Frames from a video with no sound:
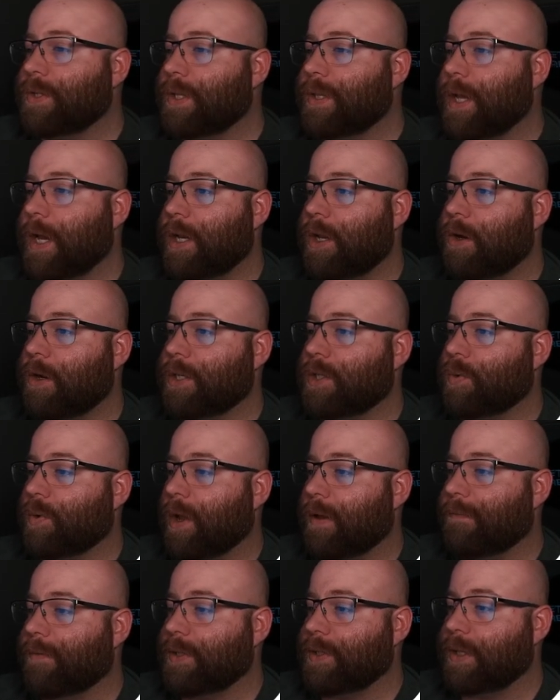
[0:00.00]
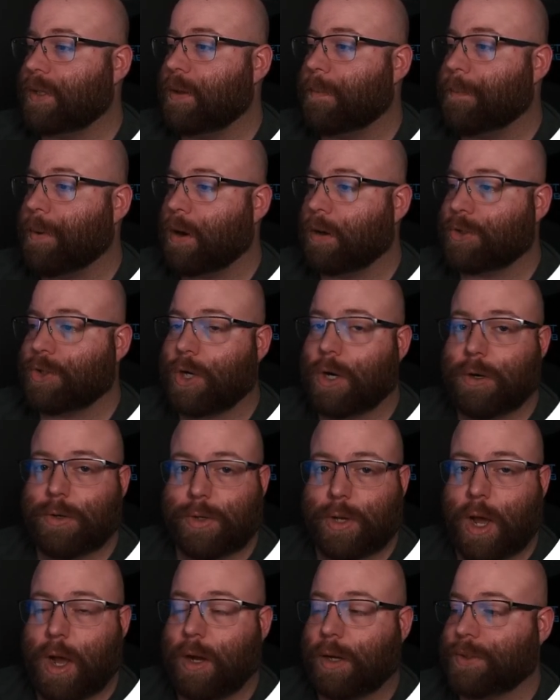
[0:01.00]
thing that I notice when I visit the bar chart
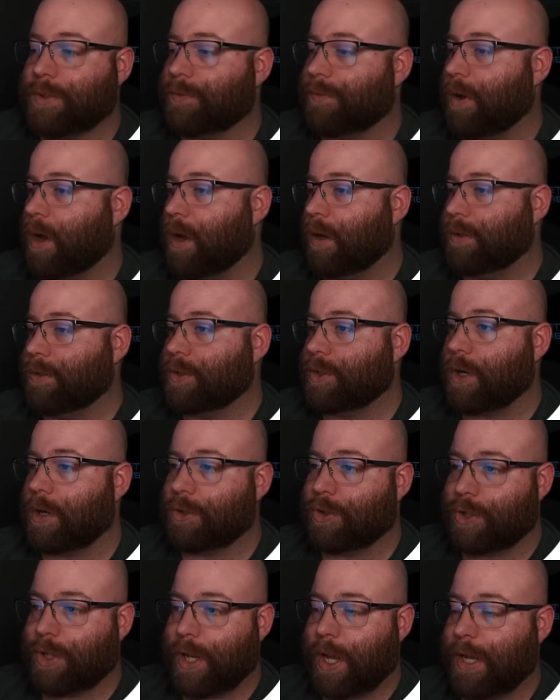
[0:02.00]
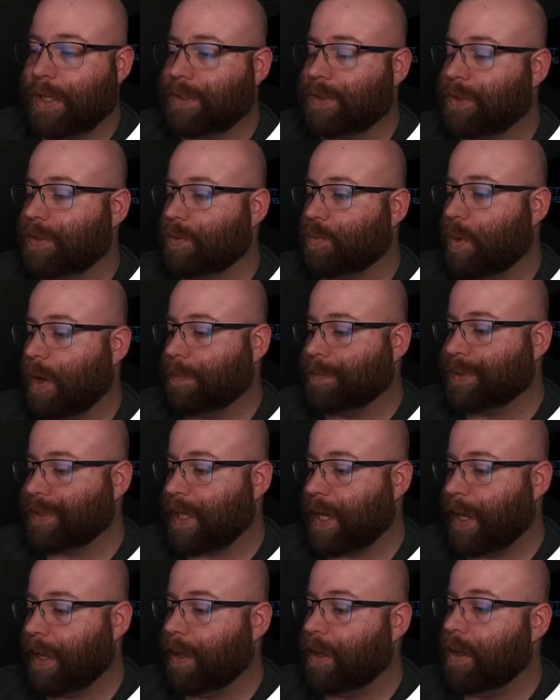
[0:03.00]
docs on Chart.js's
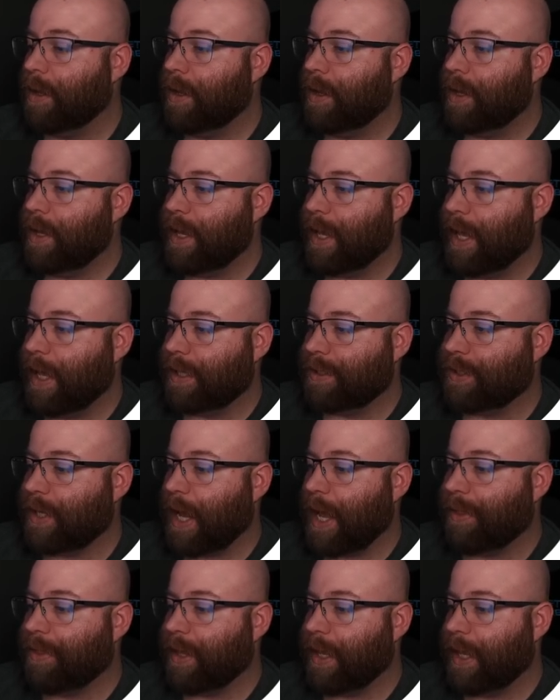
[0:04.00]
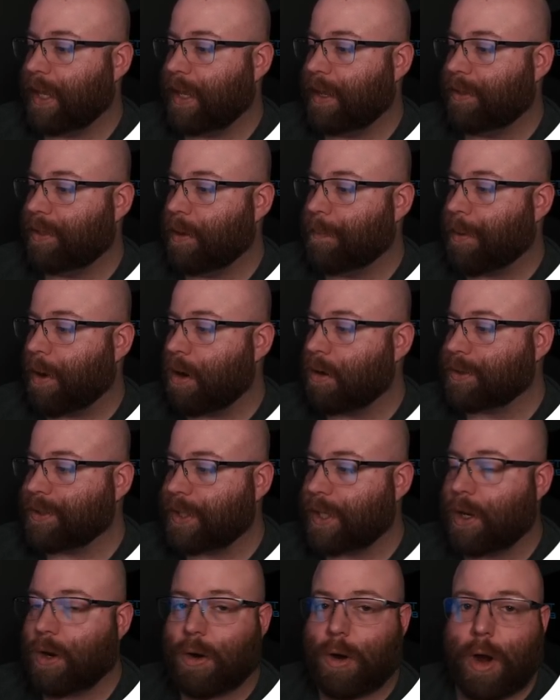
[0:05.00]
website is that the bars
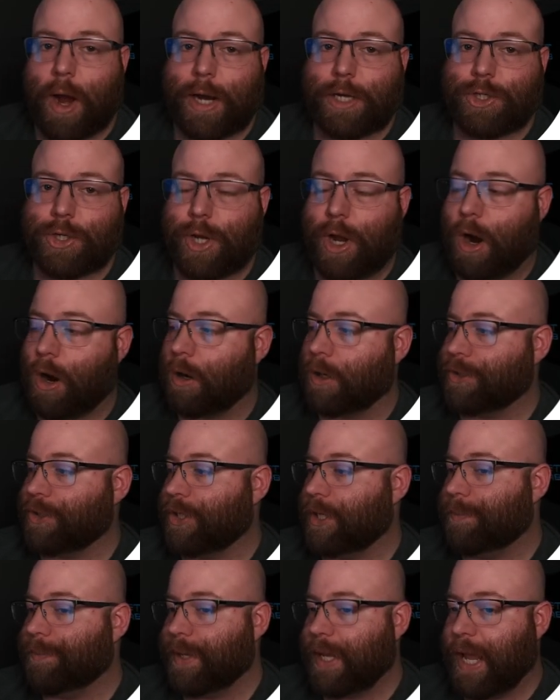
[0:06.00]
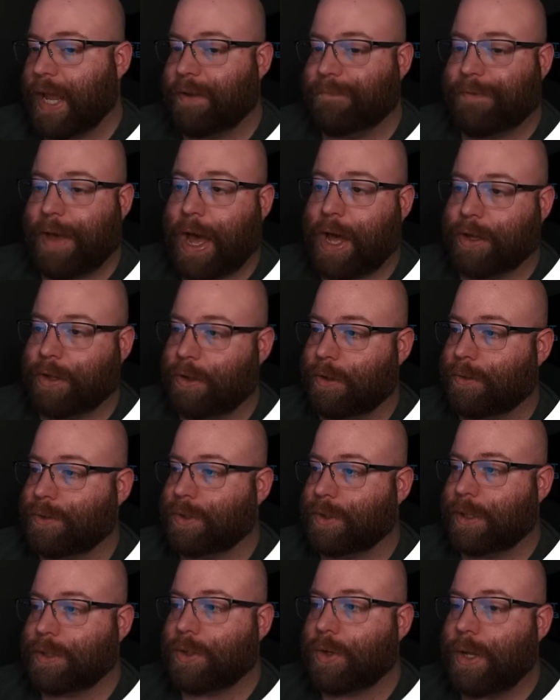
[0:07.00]
here are actually RGBA values.
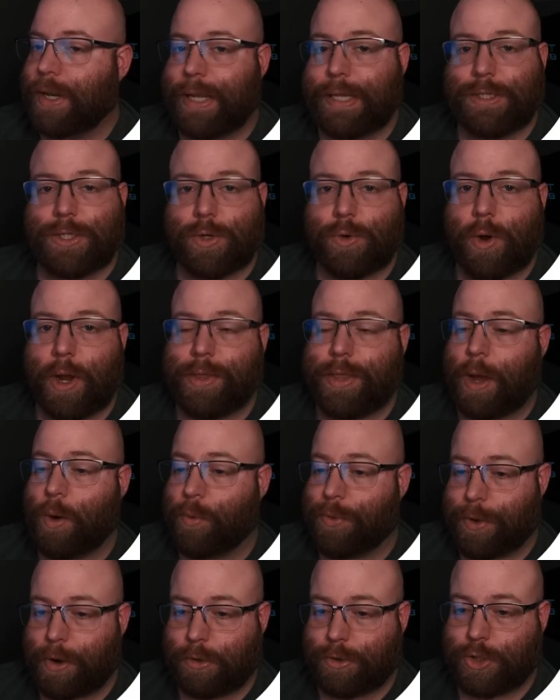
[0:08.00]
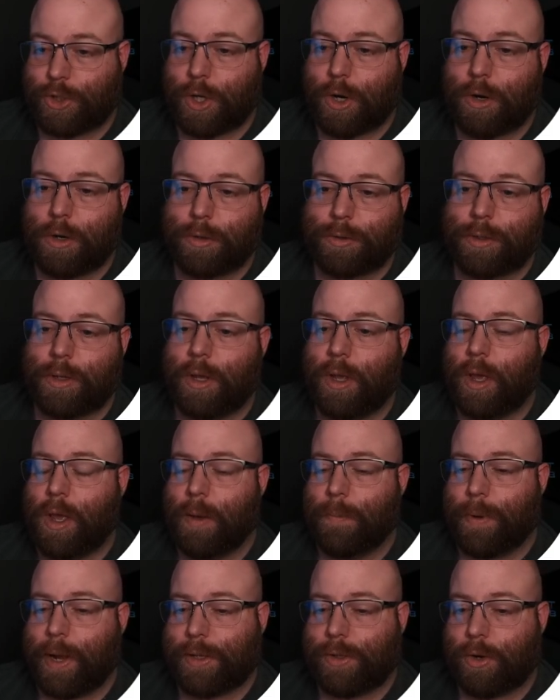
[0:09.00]
So let's go ahead and integrate that with our chart
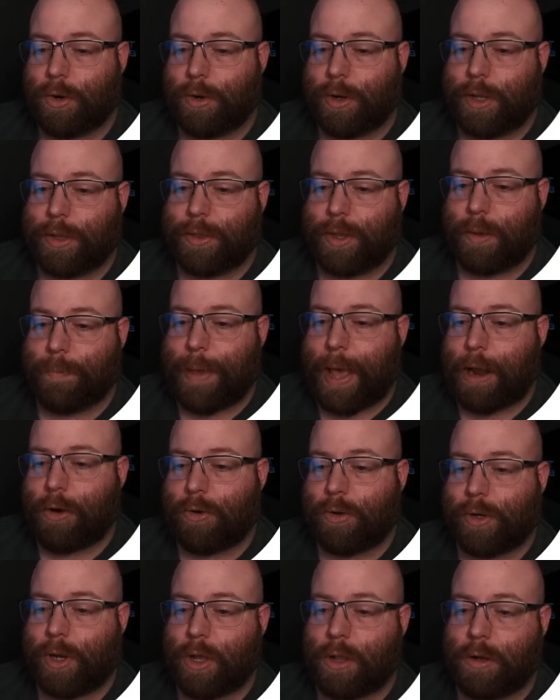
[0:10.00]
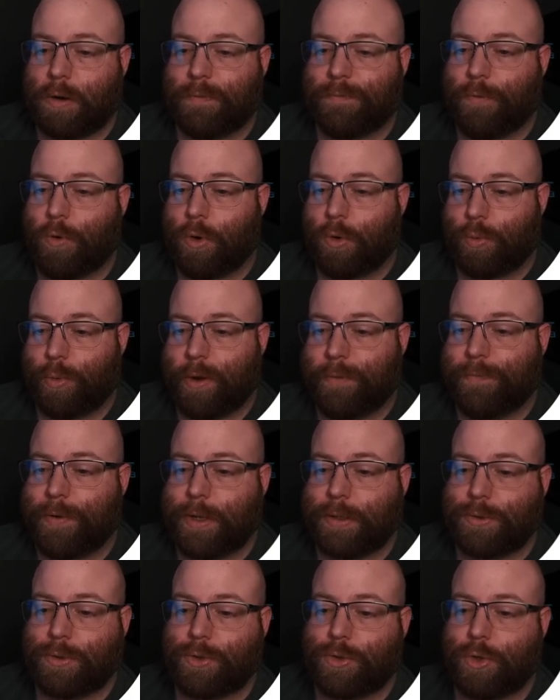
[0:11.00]
by turning the background color for
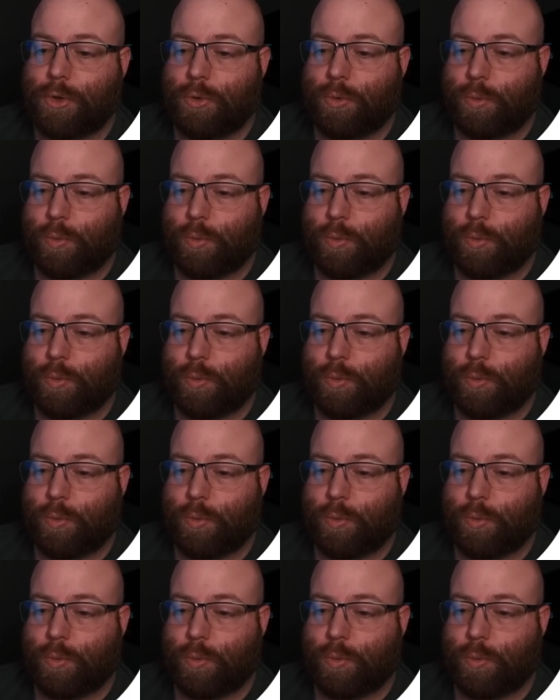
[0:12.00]
refunds to